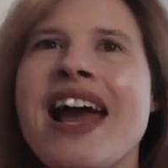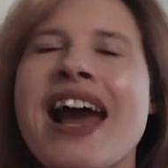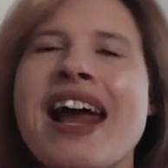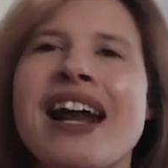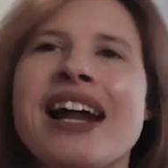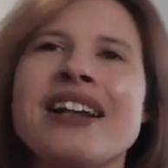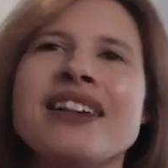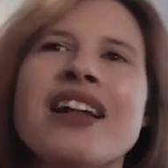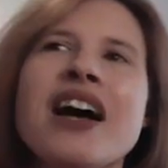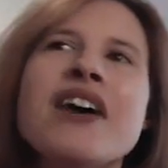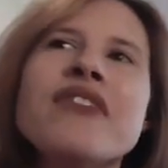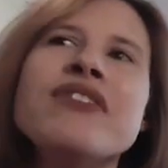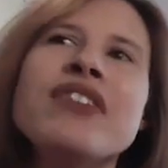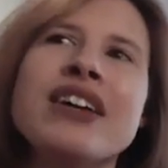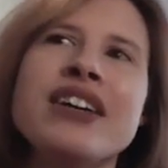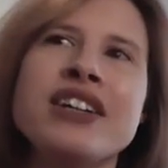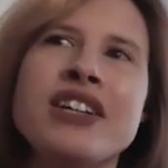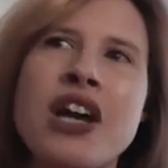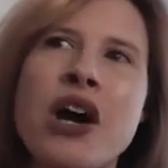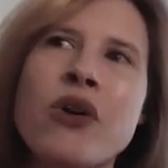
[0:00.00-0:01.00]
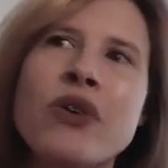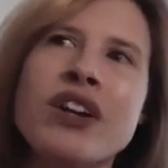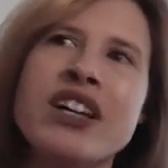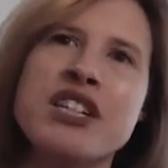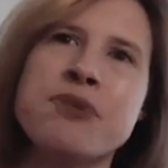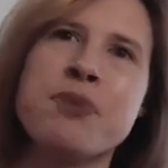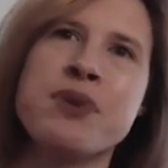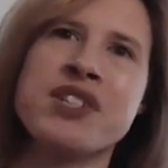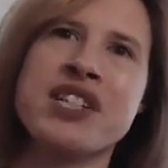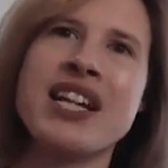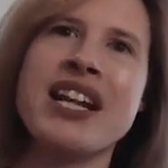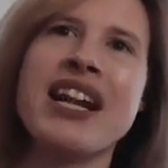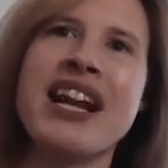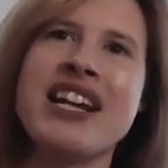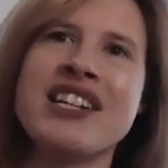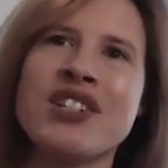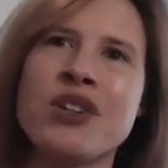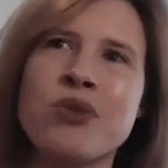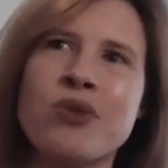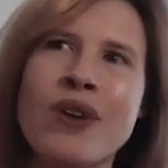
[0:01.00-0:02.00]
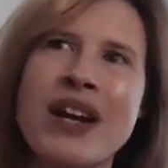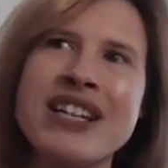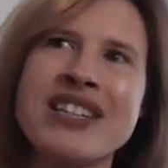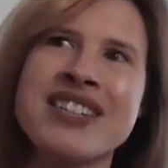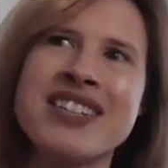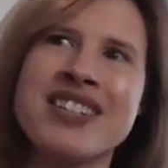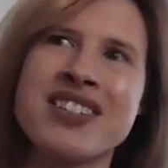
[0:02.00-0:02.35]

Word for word: And I love that Yona is presented as a red